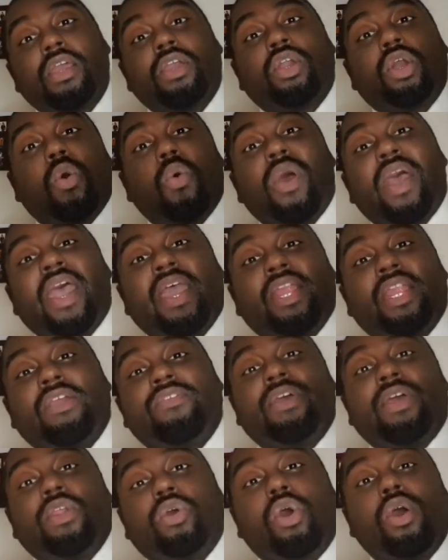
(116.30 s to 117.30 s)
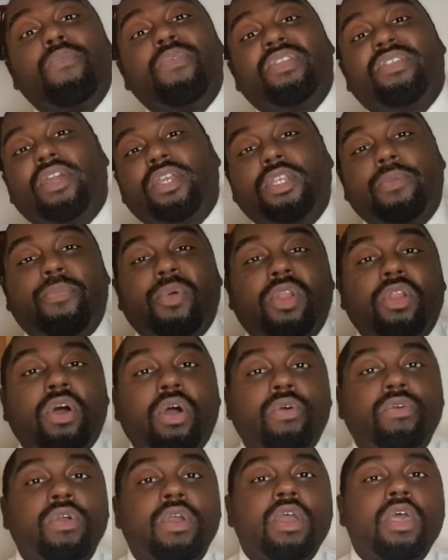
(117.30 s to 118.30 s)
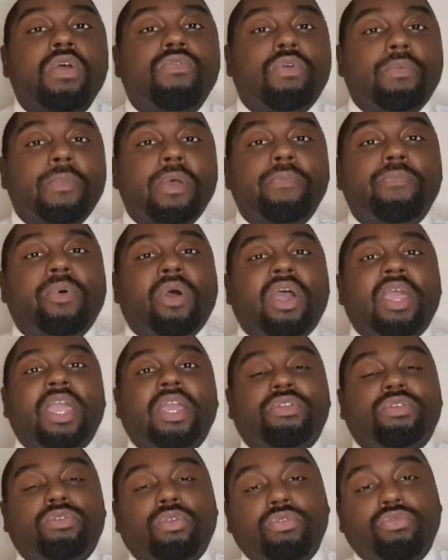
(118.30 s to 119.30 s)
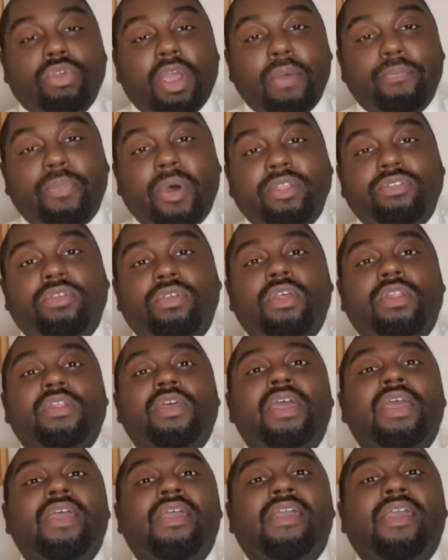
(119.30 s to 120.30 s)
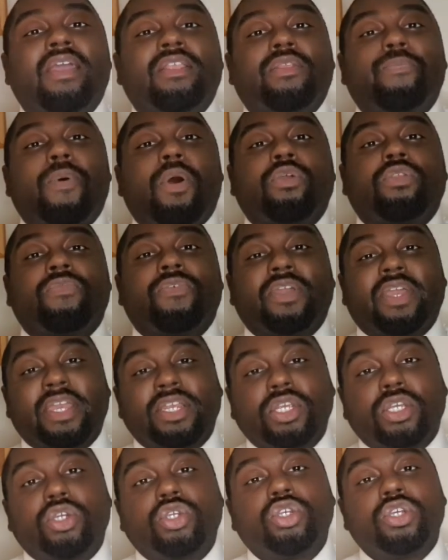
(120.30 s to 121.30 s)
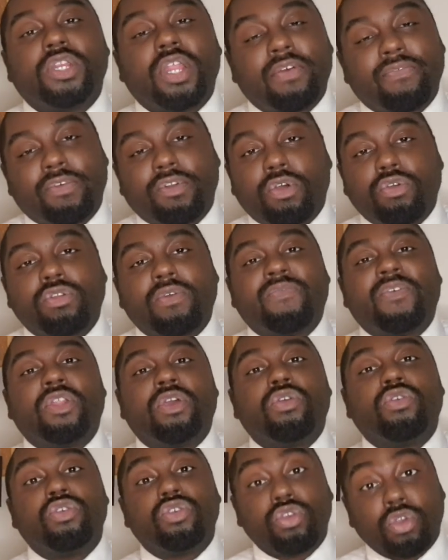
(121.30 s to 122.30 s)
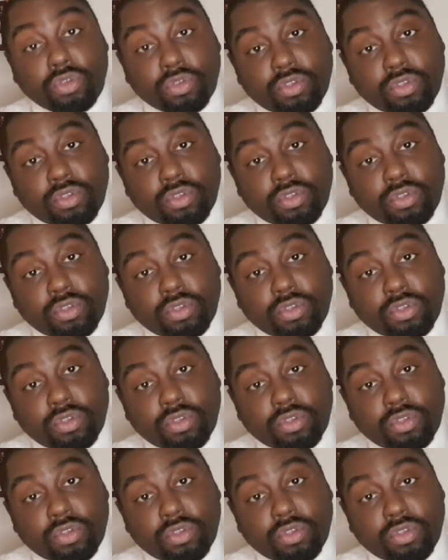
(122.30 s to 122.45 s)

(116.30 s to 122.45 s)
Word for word: Go ahead, leave that in the comment section below. Remember, hit the subscribe button hit the notification because you never know the video you